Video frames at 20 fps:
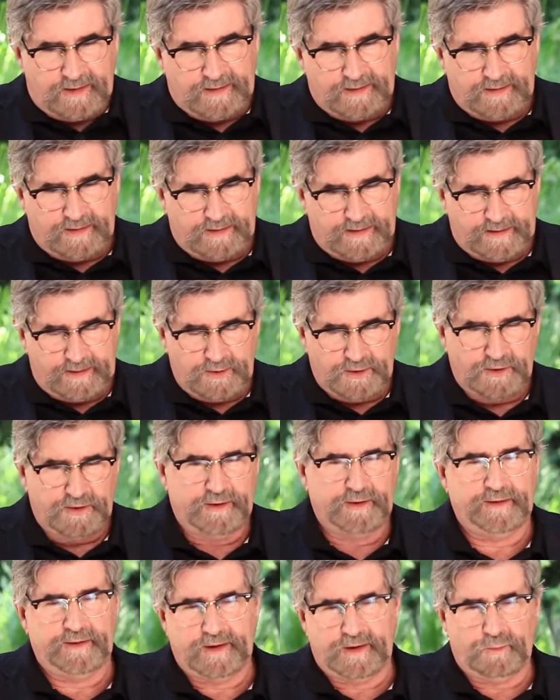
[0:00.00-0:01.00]

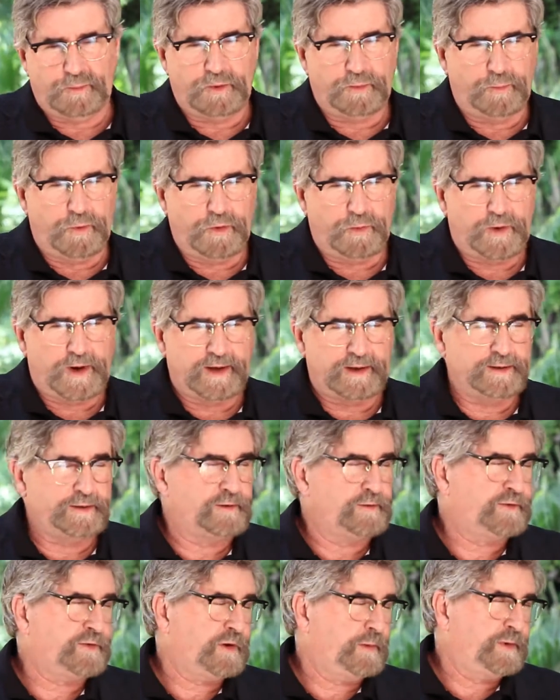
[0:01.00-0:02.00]
Later, they were more widely
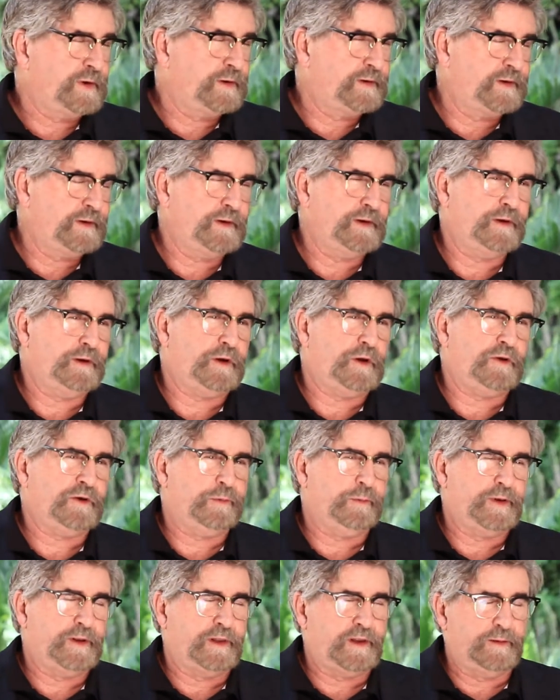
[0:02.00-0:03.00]
distributed.
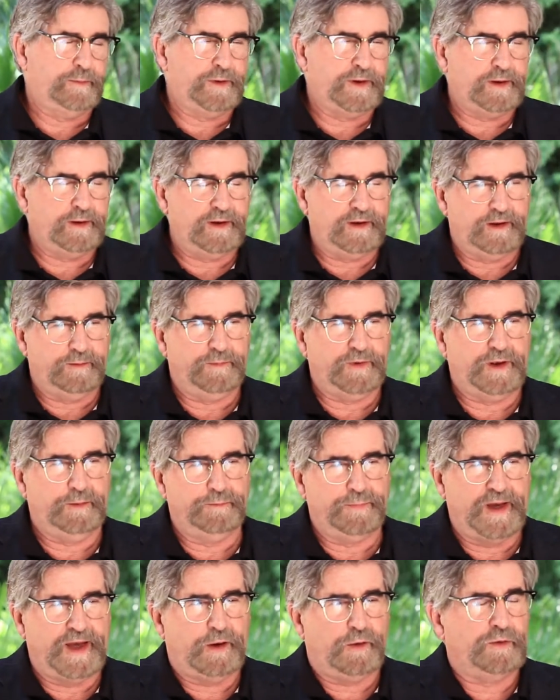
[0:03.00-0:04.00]
Ultimately, they became a
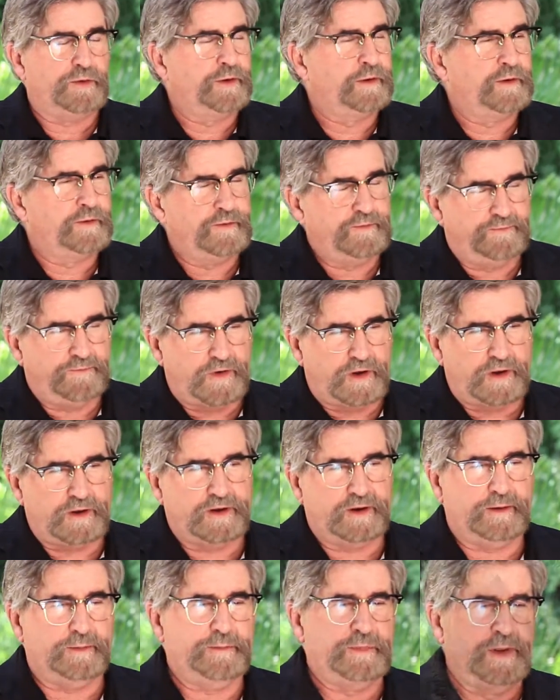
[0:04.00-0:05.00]
bound
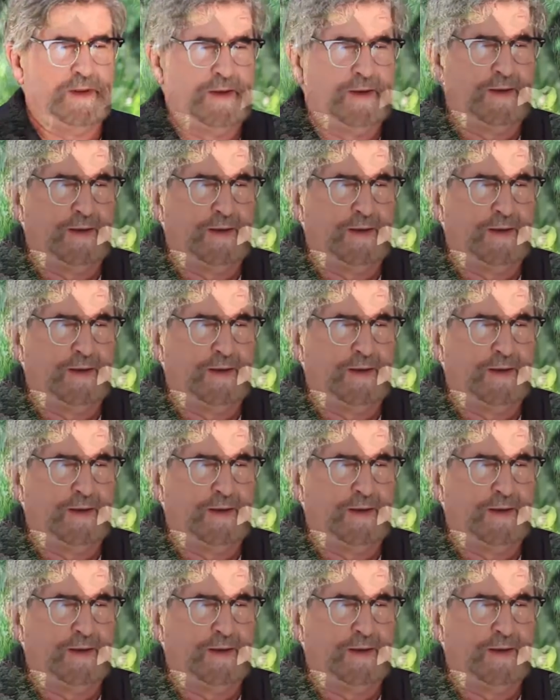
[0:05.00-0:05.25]
volume.